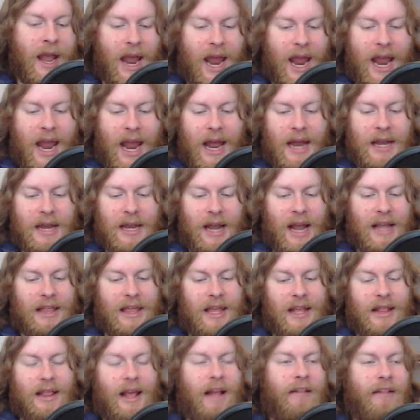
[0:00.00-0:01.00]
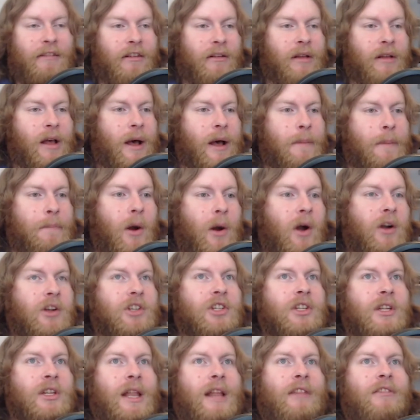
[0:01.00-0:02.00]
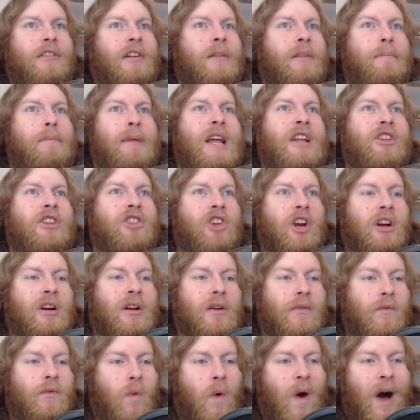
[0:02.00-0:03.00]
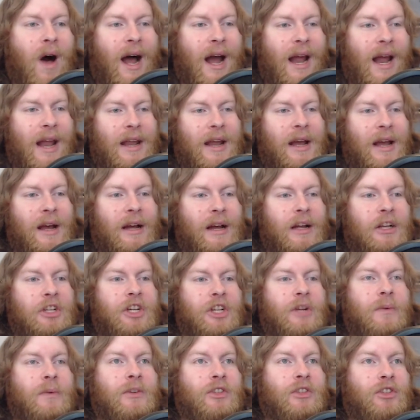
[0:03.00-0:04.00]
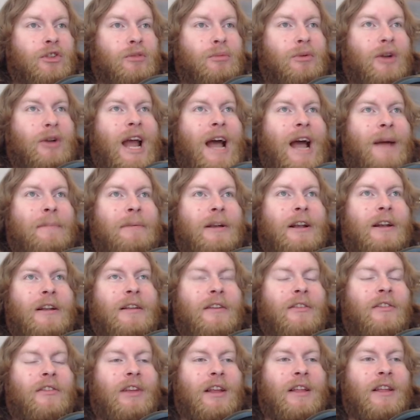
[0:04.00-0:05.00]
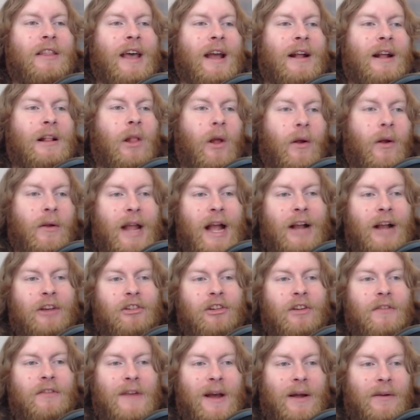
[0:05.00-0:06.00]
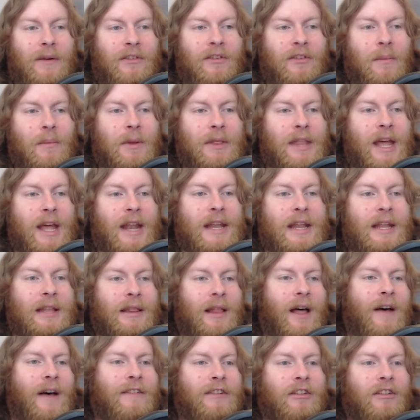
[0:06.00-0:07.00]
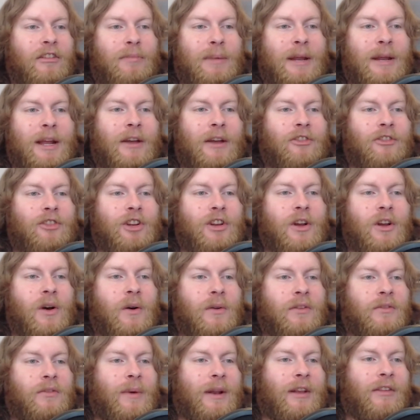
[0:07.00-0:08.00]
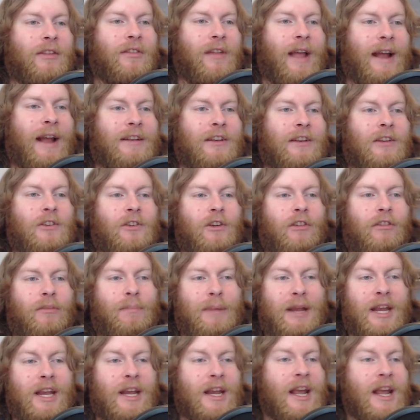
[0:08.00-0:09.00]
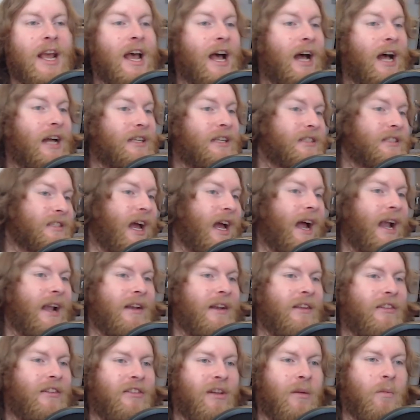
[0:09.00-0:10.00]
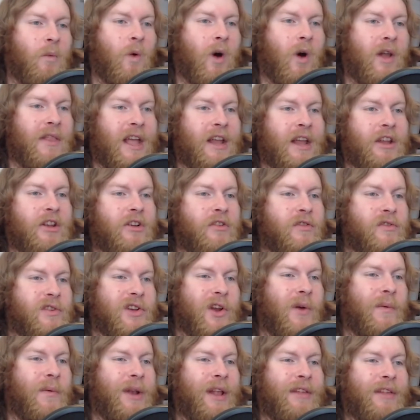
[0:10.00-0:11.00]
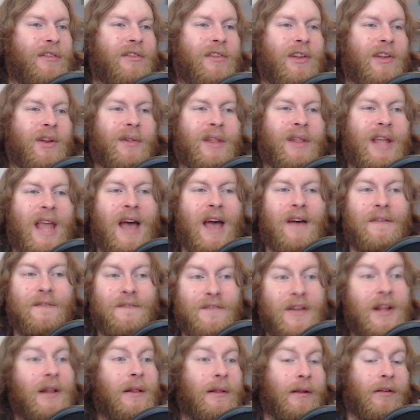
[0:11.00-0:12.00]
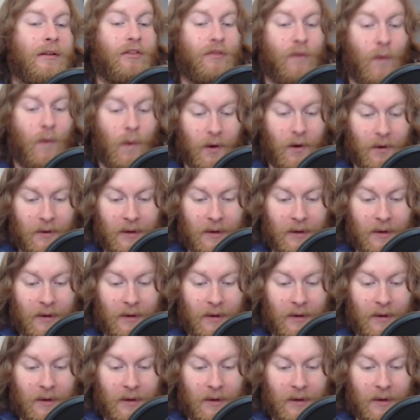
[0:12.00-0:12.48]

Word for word: And I think that's uh, part, that's a big chunk of why uh, she was super happy to see that Clark actually found someone that he loved is because she knows what it's like to just be assigned to someone that you don't necessarily have feelings for.